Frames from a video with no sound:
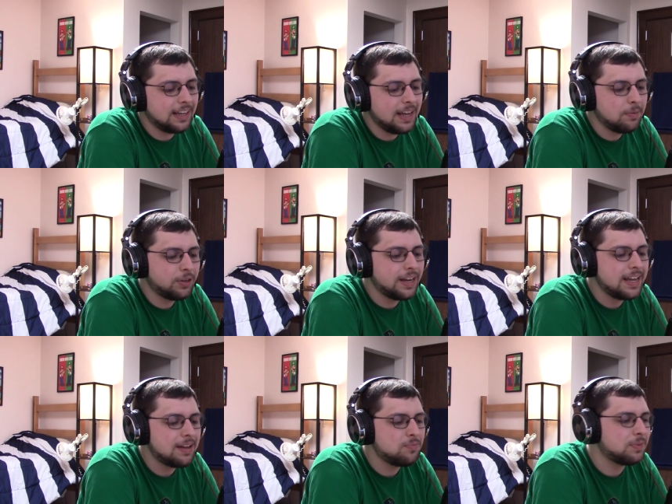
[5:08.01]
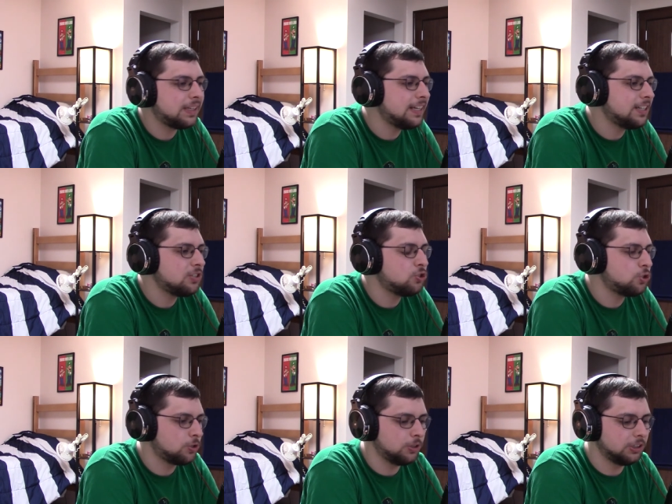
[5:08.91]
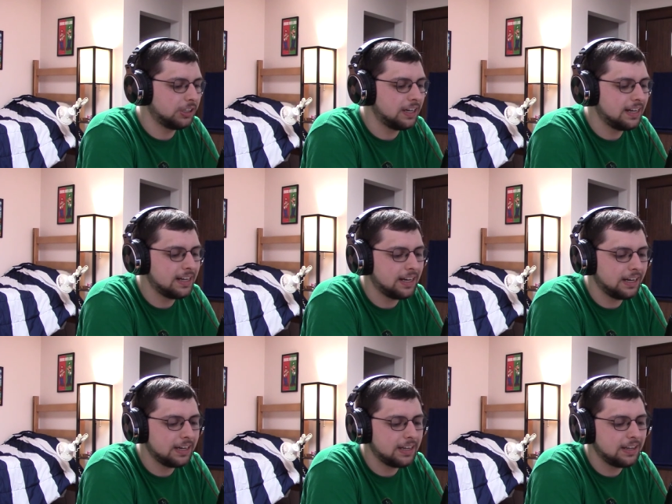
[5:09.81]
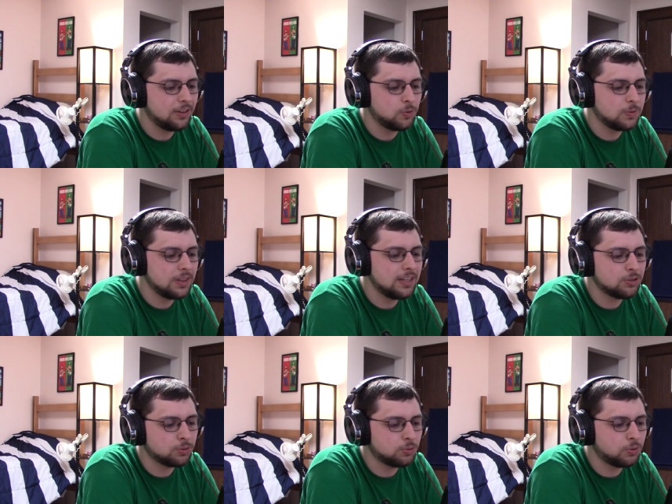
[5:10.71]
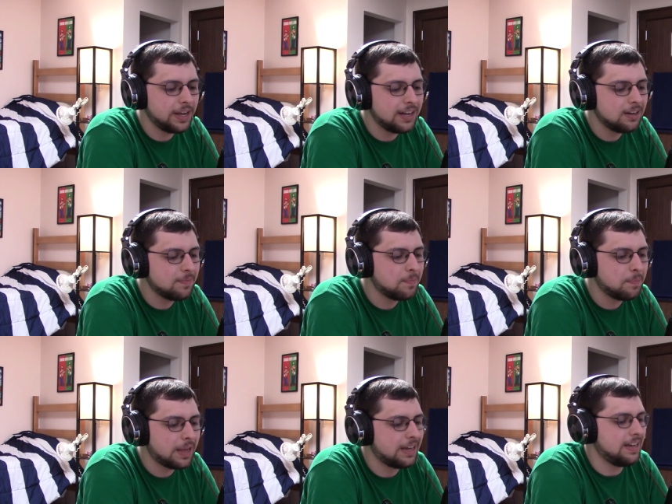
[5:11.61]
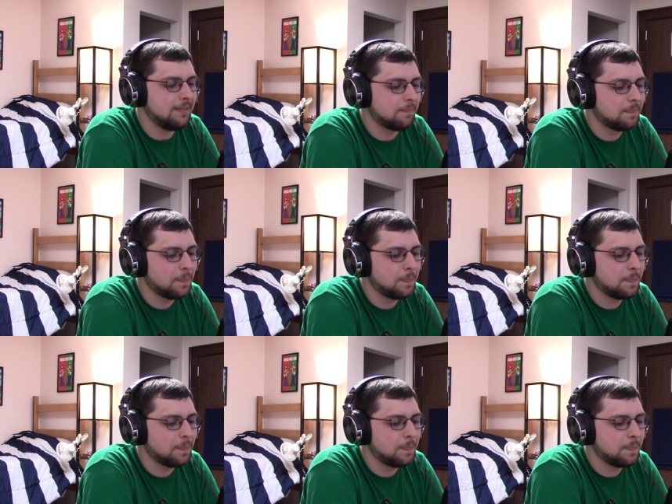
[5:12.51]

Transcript: Abraham Lincoln's shoulder on this random penny